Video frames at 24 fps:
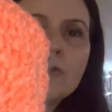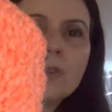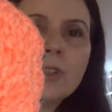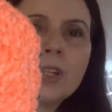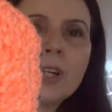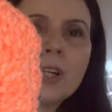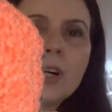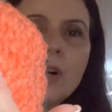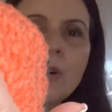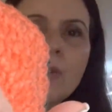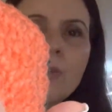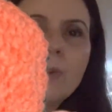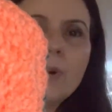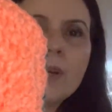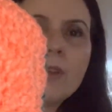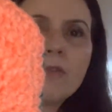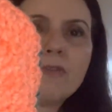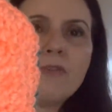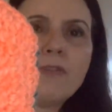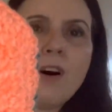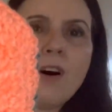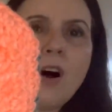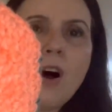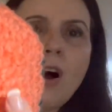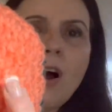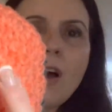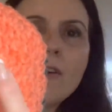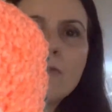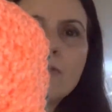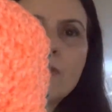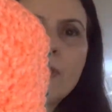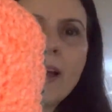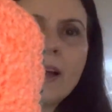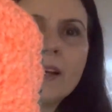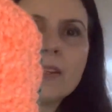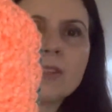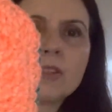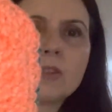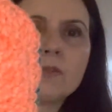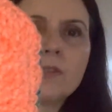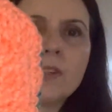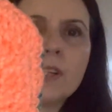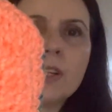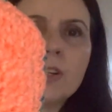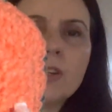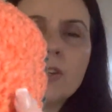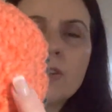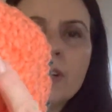with 5 rounds of
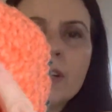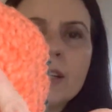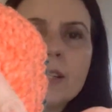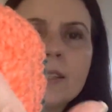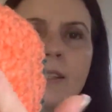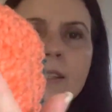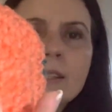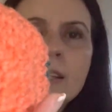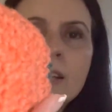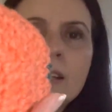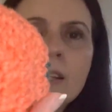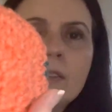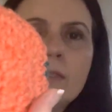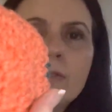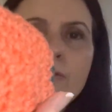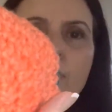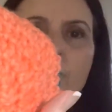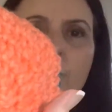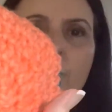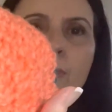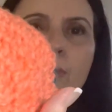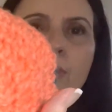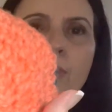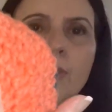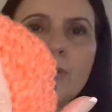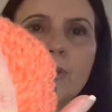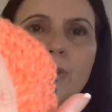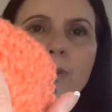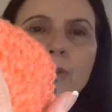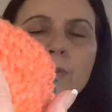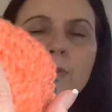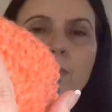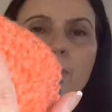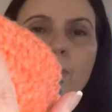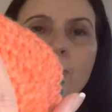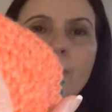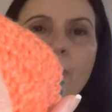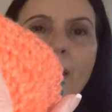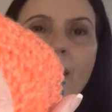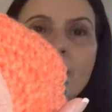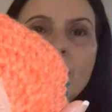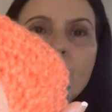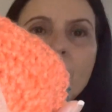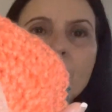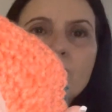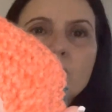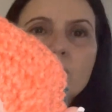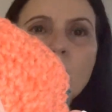increasing for the
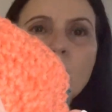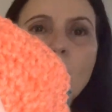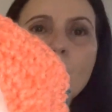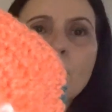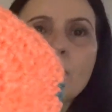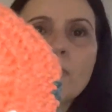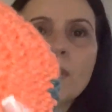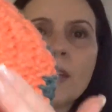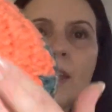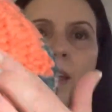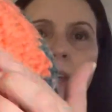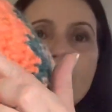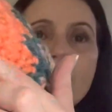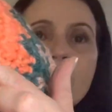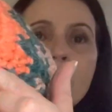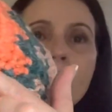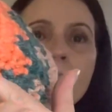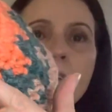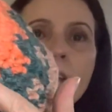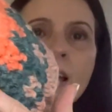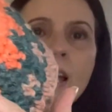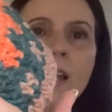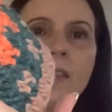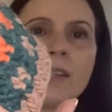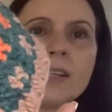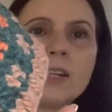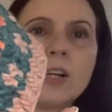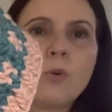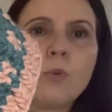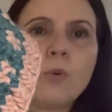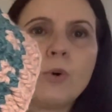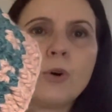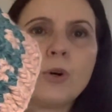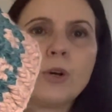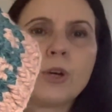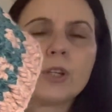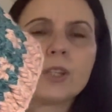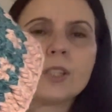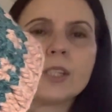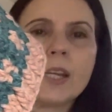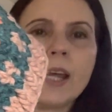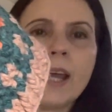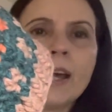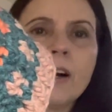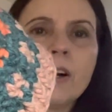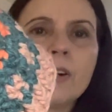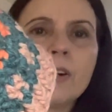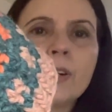top of the head. And then I worked
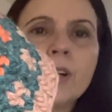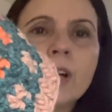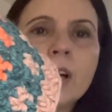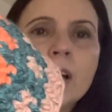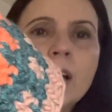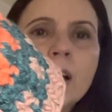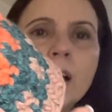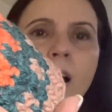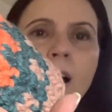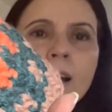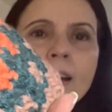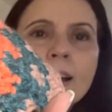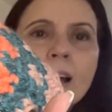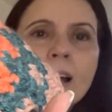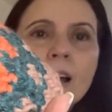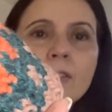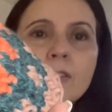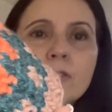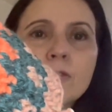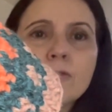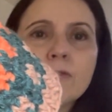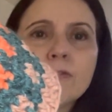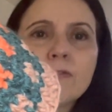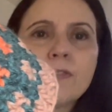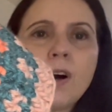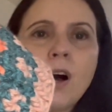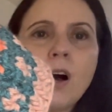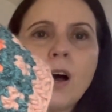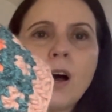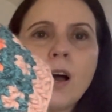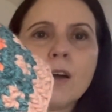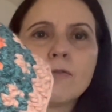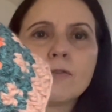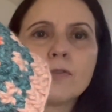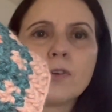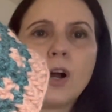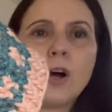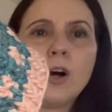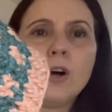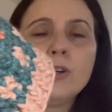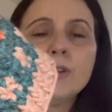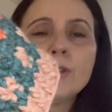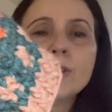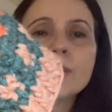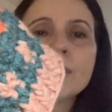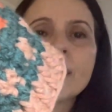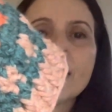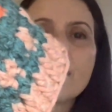down another 5
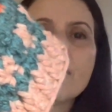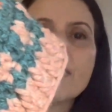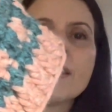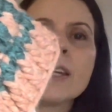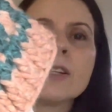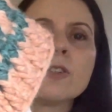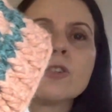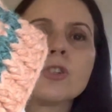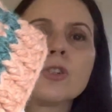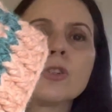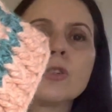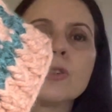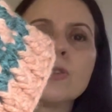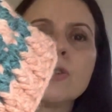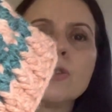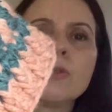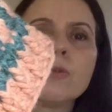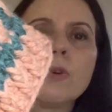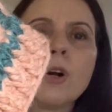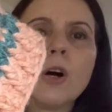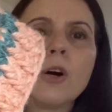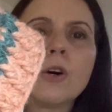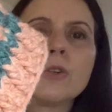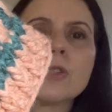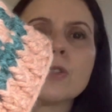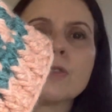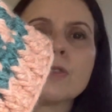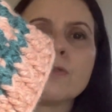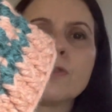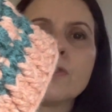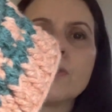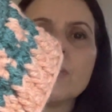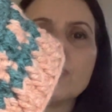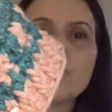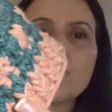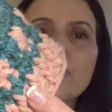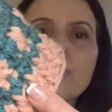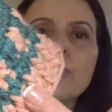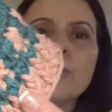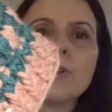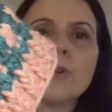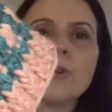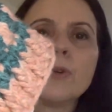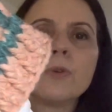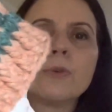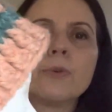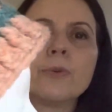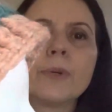rows and then 2 rows for
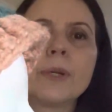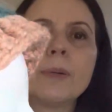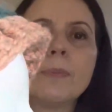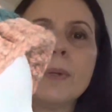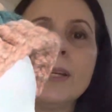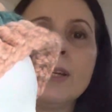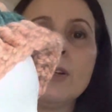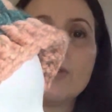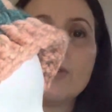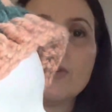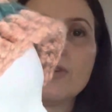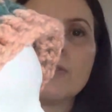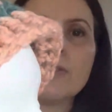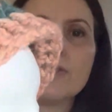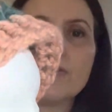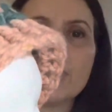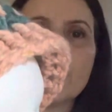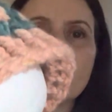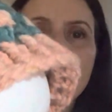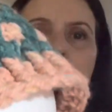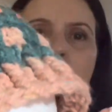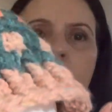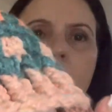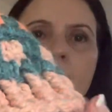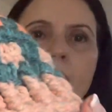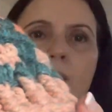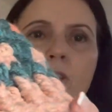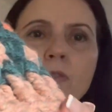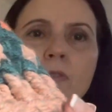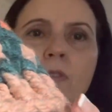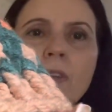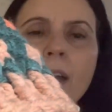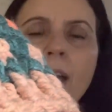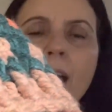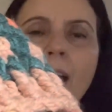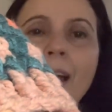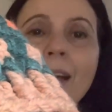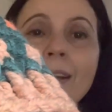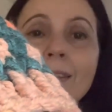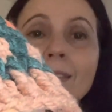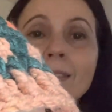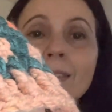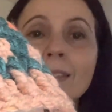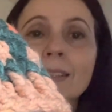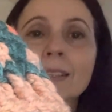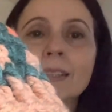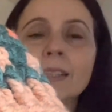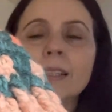the ribbing or, the edge of the
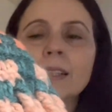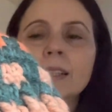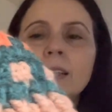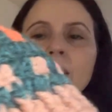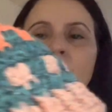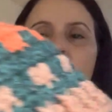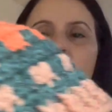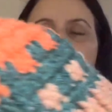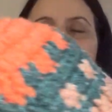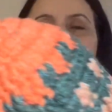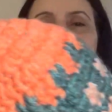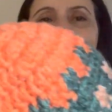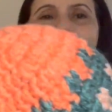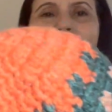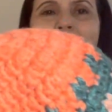hat. So that's